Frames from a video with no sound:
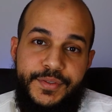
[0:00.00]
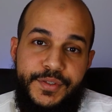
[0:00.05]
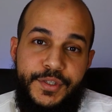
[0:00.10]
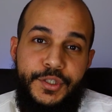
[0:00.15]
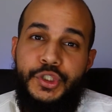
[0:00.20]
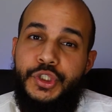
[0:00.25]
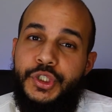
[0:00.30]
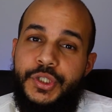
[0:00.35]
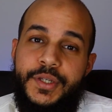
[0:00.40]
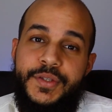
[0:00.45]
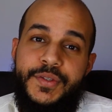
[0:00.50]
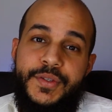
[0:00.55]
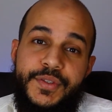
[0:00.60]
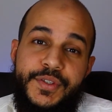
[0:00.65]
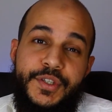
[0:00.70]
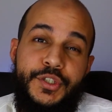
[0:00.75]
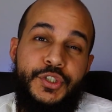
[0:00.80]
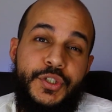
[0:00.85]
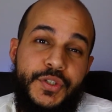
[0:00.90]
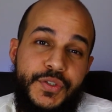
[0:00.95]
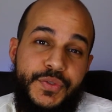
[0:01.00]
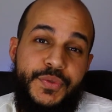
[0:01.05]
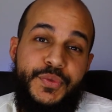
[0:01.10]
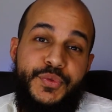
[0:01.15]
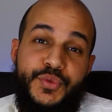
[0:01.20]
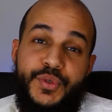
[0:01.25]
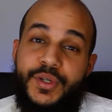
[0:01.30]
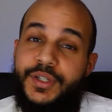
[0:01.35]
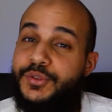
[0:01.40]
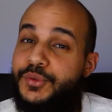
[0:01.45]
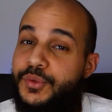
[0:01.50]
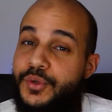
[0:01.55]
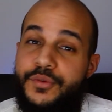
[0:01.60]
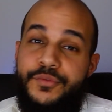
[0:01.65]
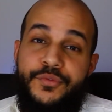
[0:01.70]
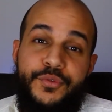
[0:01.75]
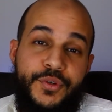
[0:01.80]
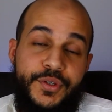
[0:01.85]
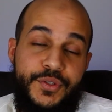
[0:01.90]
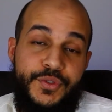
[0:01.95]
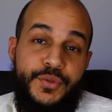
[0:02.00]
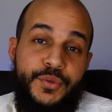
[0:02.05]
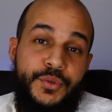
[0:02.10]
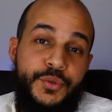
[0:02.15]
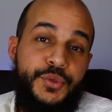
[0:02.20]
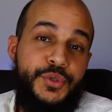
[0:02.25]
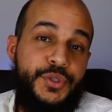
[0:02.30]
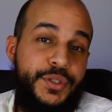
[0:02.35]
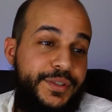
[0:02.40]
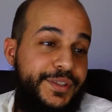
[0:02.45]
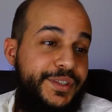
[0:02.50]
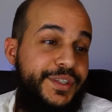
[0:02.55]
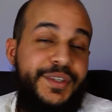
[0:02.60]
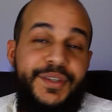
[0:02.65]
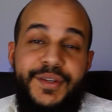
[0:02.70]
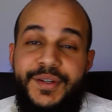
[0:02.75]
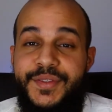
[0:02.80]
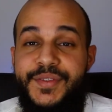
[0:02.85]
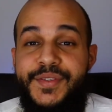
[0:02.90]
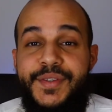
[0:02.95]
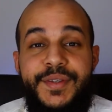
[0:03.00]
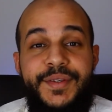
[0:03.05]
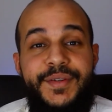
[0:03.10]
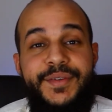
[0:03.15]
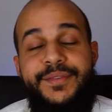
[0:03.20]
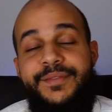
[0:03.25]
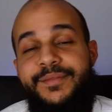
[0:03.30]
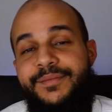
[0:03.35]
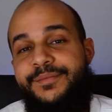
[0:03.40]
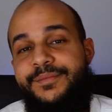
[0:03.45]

they just try to look for a solution here and there,